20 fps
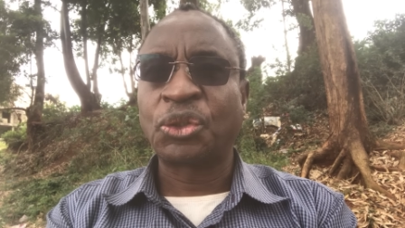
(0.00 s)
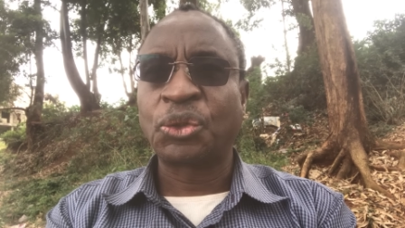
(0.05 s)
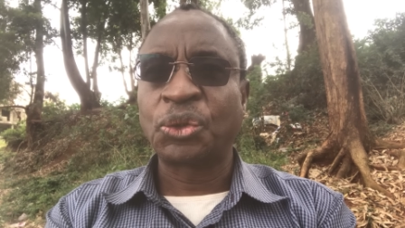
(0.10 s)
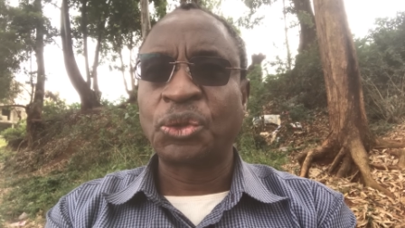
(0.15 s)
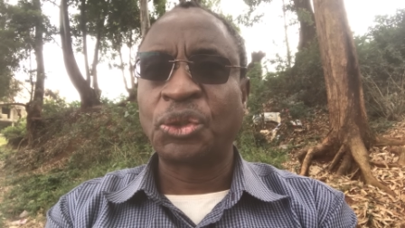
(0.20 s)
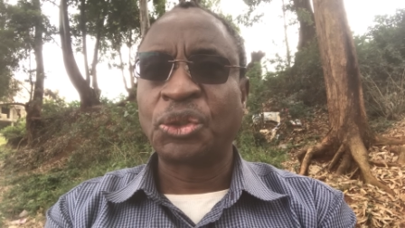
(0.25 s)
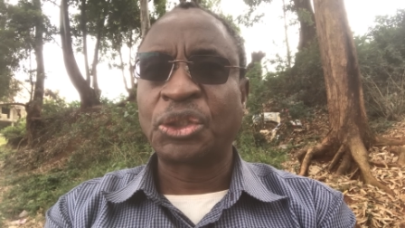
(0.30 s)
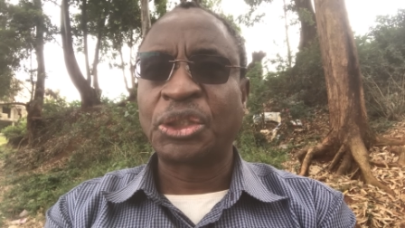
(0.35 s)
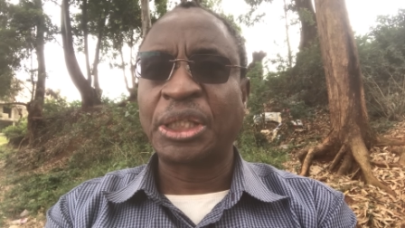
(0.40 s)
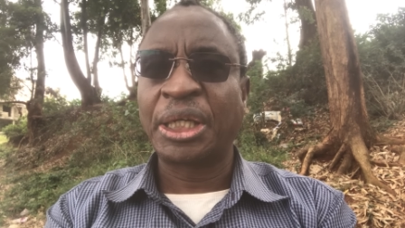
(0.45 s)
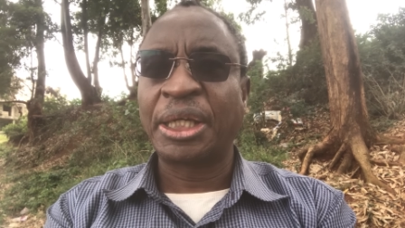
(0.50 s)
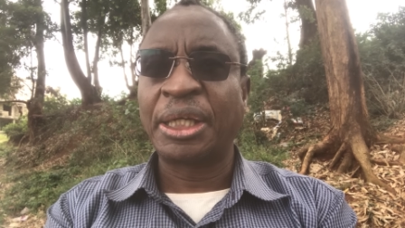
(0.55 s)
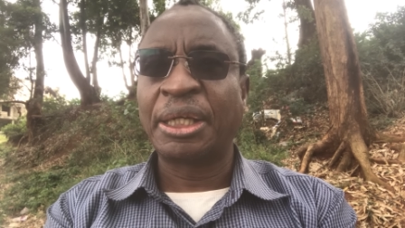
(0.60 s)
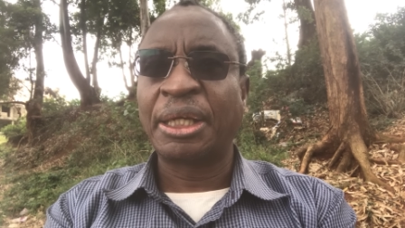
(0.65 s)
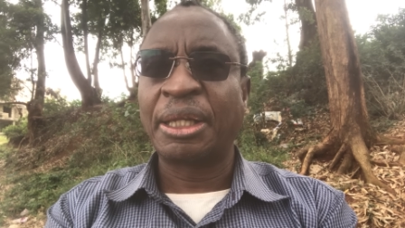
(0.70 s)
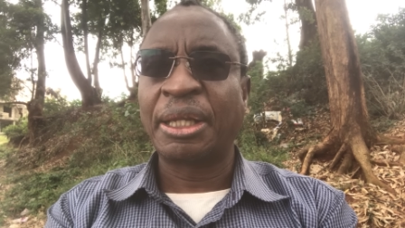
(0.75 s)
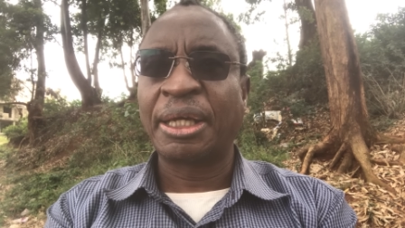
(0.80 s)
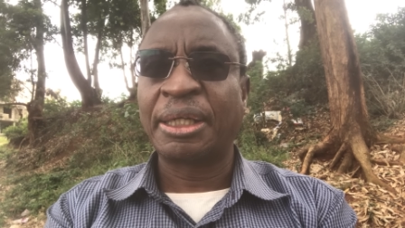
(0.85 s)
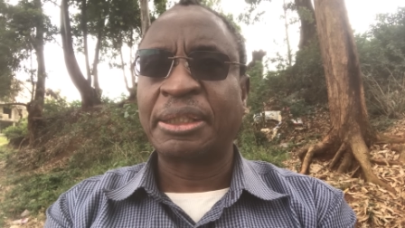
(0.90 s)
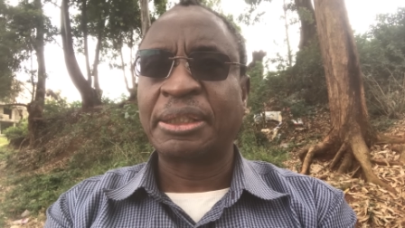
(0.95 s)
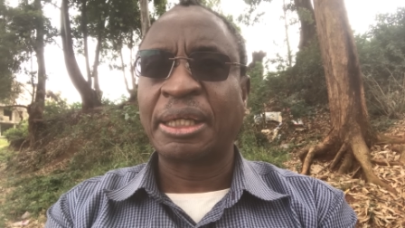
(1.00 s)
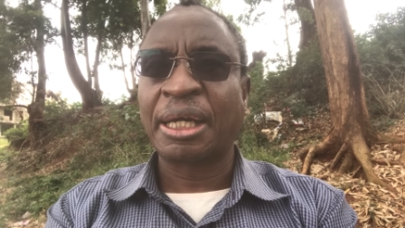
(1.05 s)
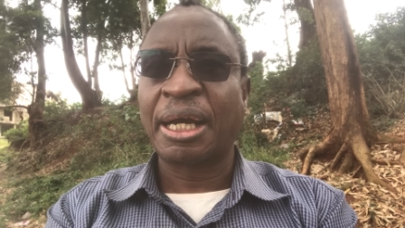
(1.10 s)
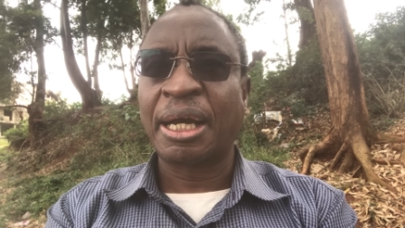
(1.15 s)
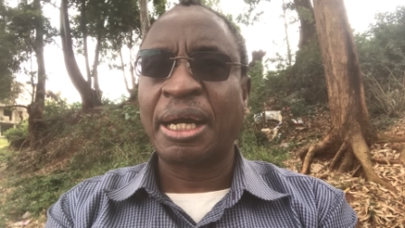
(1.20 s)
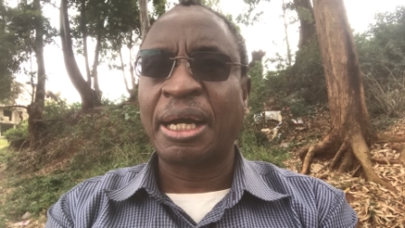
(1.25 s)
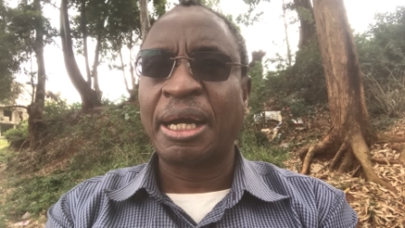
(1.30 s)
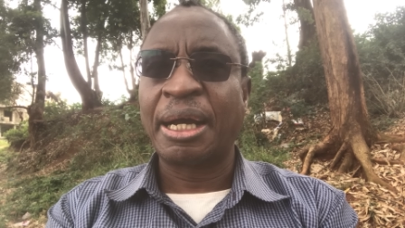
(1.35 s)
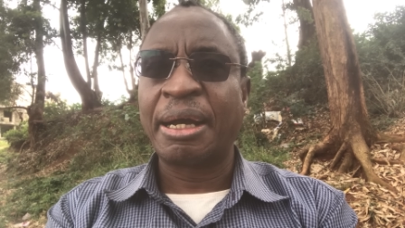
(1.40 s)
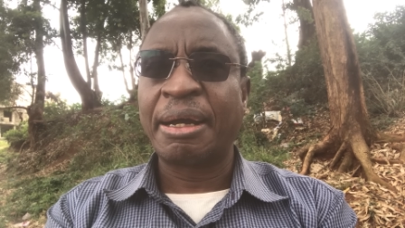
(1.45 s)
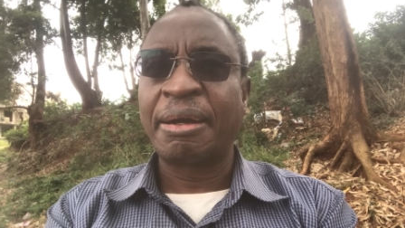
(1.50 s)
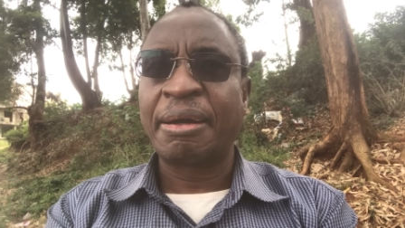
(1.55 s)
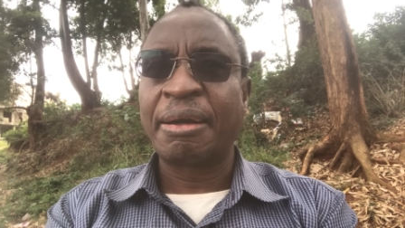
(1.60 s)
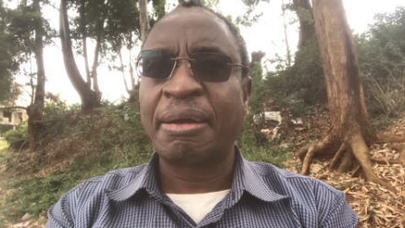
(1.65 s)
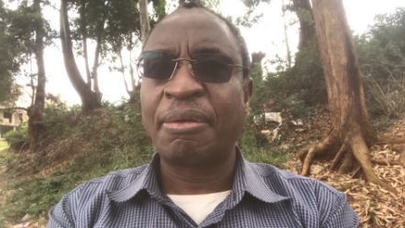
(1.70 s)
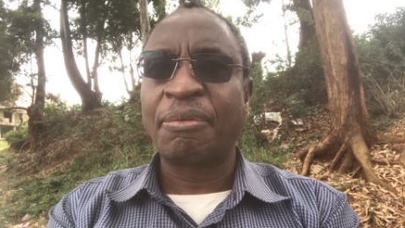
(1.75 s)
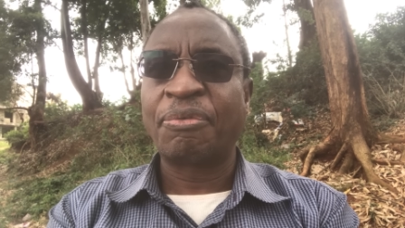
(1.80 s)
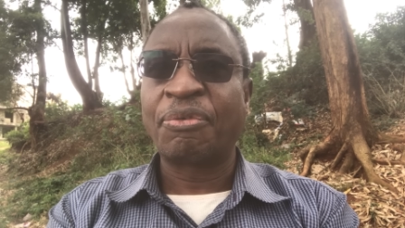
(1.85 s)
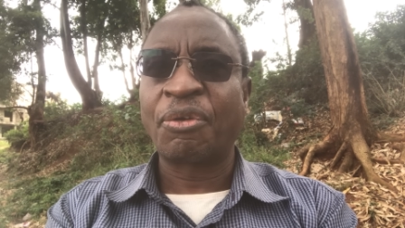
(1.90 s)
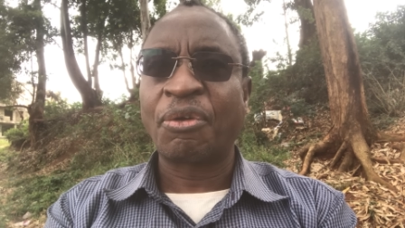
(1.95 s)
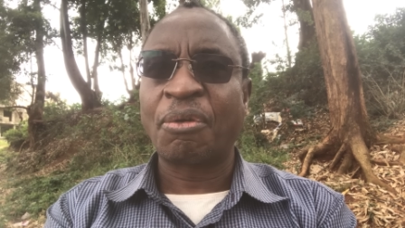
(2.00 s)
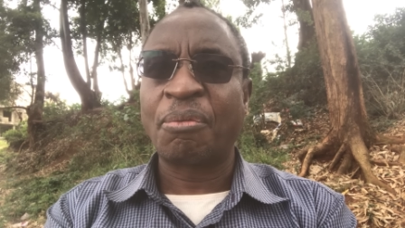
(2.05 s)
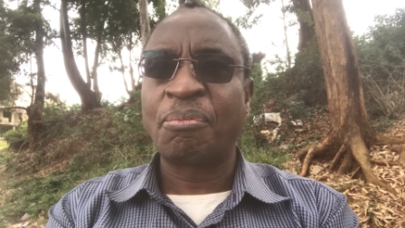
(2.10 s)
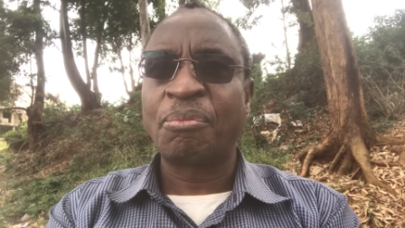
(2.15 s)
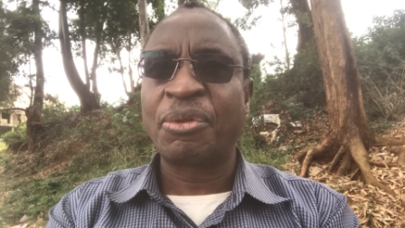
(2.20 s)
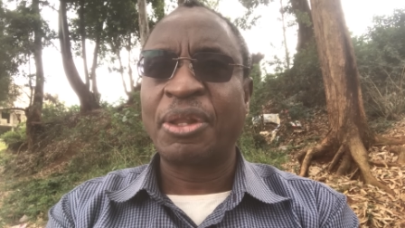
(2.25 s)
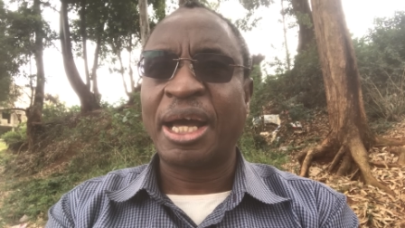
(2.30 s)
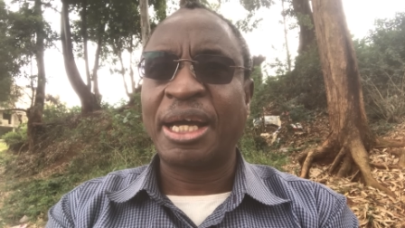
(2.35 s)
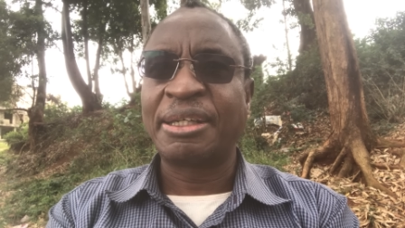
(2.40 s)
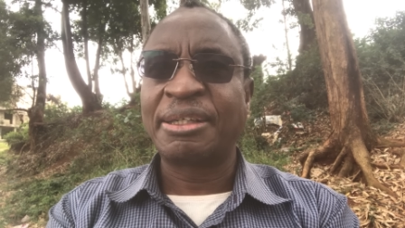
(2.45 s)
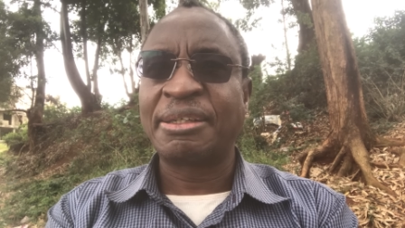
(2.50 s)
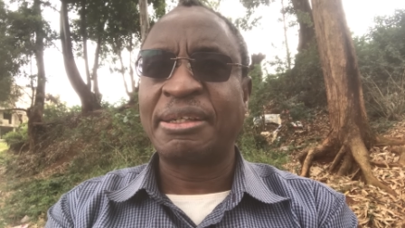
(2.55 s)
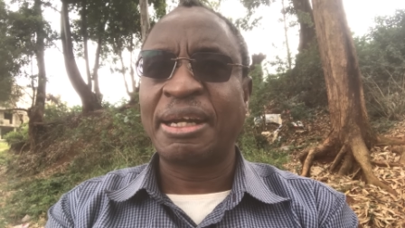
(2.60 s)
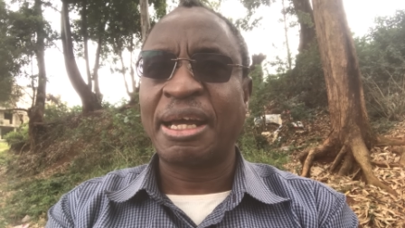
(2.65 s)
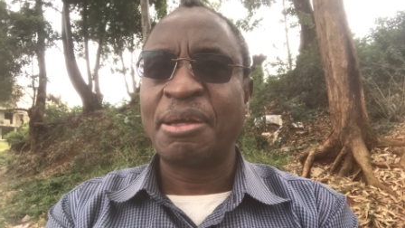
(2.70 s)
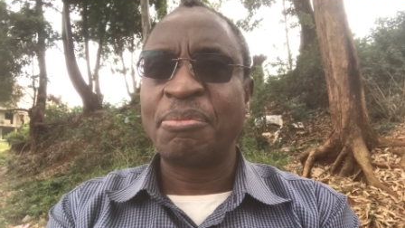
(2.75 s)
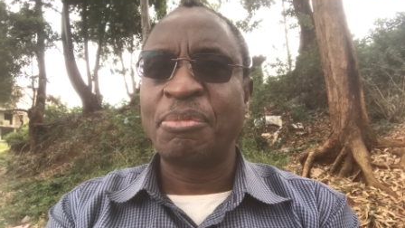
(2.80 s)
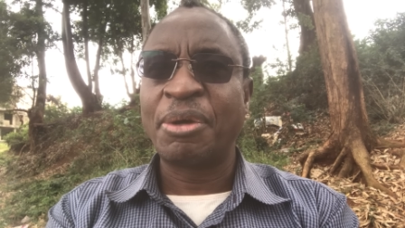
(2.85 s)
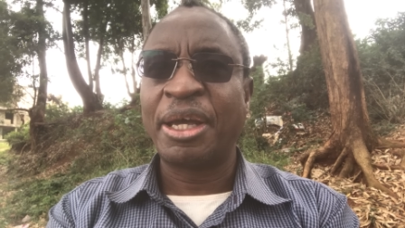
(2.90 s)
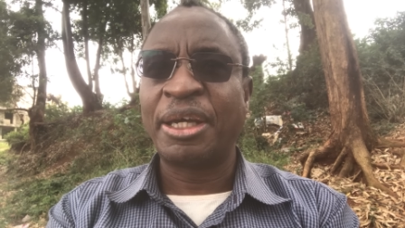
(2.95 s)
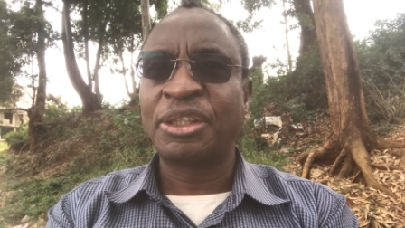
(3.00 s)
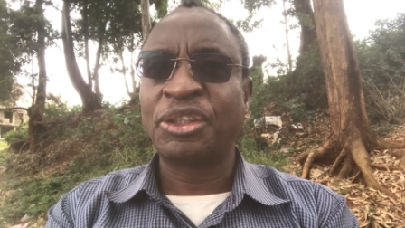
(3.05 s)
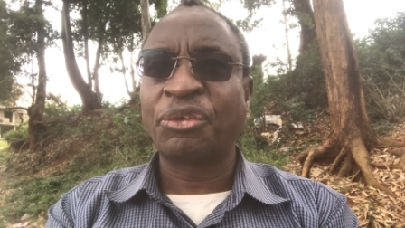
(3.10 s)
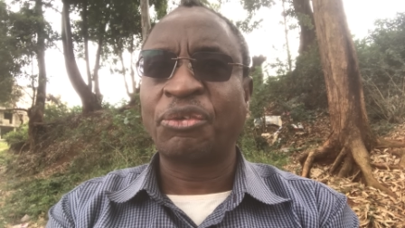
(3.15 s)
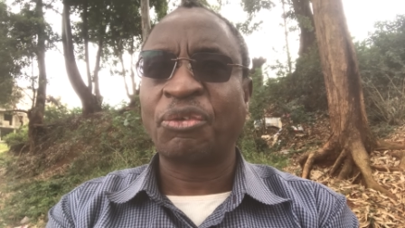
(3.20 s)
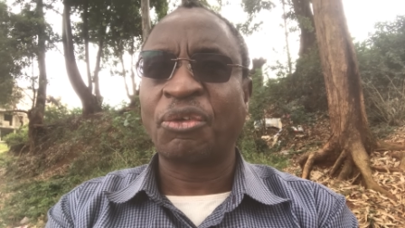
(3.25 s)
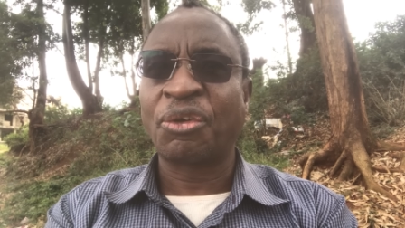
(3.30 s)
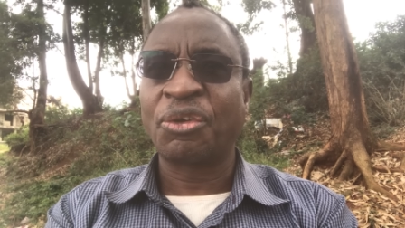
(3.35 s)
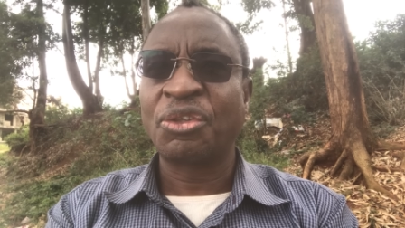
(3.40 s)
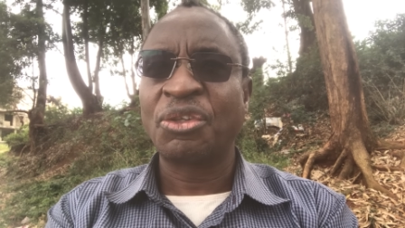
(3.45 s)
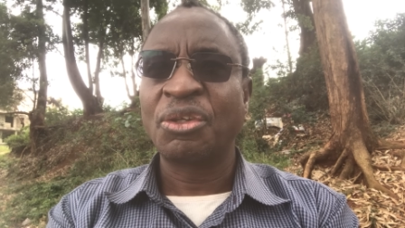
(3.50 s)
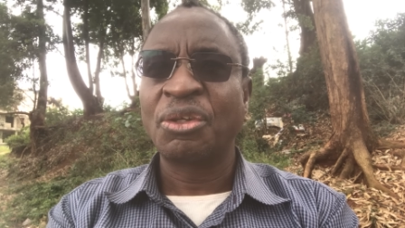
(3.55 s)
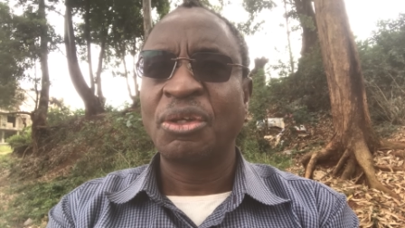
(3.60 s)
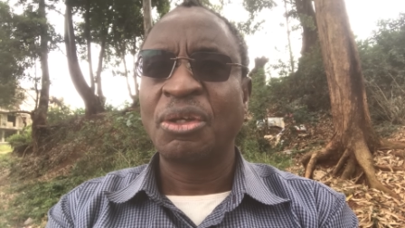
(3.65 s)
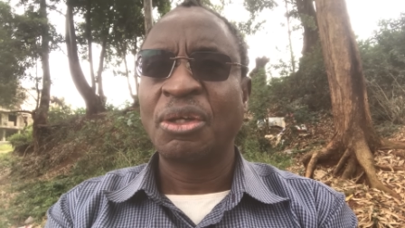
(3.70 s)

Tuju said that uh, from that time henceforth,